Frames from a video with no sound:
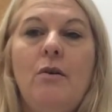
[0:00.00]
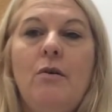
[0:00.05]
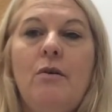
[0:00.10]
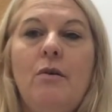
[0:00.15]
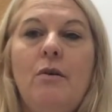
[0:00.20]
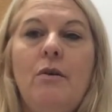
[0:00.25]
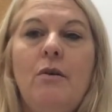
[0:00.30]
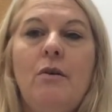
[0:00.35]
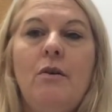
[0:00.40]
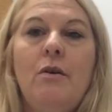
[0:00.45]

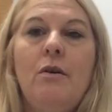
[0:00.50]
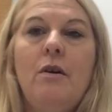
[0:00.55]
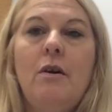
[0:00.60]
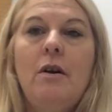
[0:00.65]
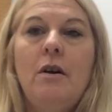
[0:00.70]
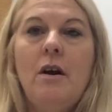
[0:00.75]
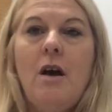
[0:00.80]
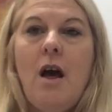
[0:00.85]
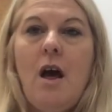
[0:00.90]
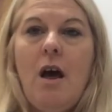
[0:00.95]

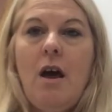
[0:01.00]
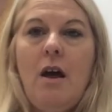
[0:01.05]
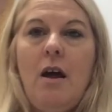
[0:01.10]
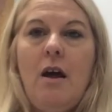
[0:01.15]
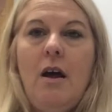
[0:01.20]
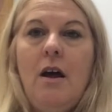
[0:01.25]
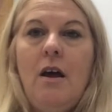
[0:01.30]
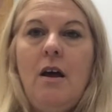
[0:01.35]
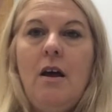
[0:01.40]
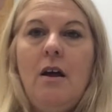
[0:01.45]

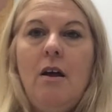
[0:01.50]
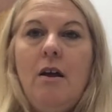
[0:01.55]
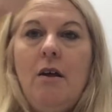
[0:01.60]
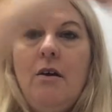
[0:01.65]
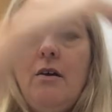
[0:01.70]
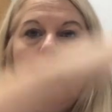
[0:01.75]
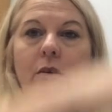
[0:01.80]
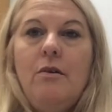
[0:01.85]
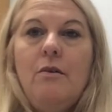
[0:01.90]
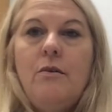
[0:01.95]

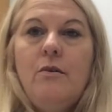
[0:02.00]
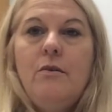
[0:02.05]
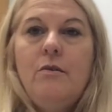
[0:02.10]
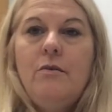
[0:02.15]
Nothing is said.